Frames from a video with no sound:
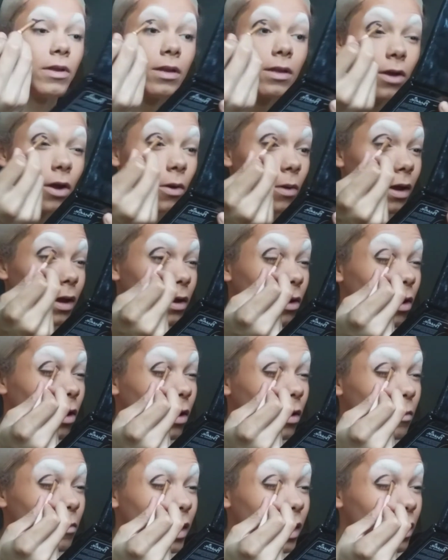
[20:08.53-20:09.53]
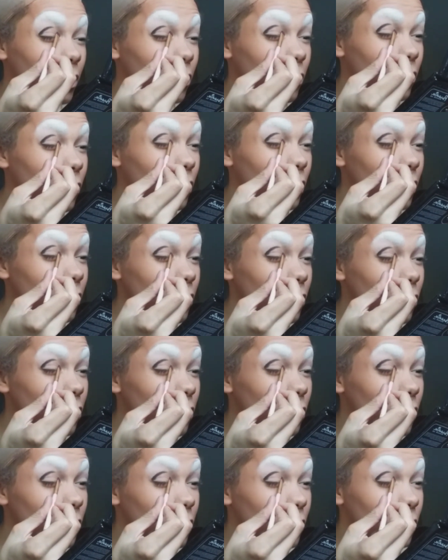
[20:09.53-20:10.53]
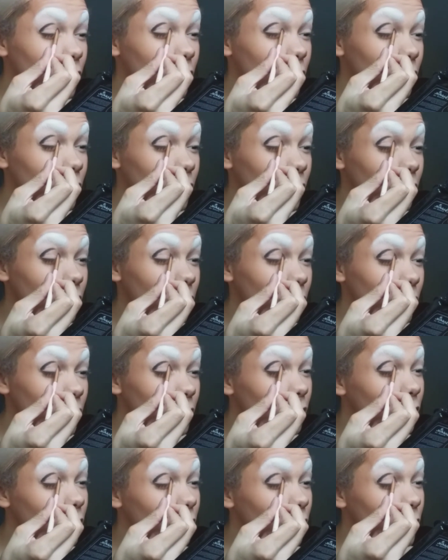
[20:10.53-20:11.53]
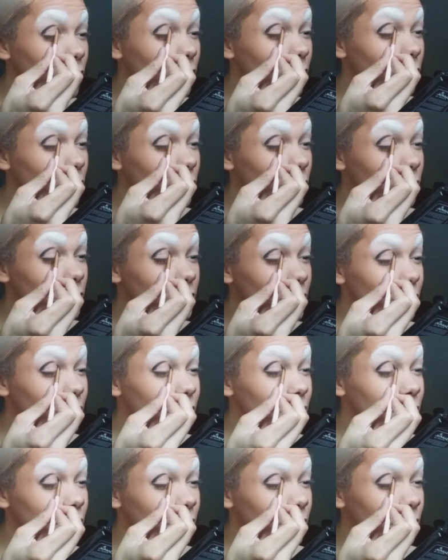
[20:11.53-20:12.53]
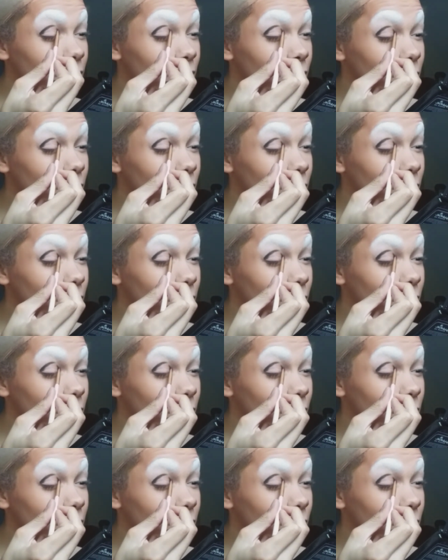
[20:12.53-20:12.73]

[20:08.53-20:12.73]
I'm gonna go in on my inner crease and do the same.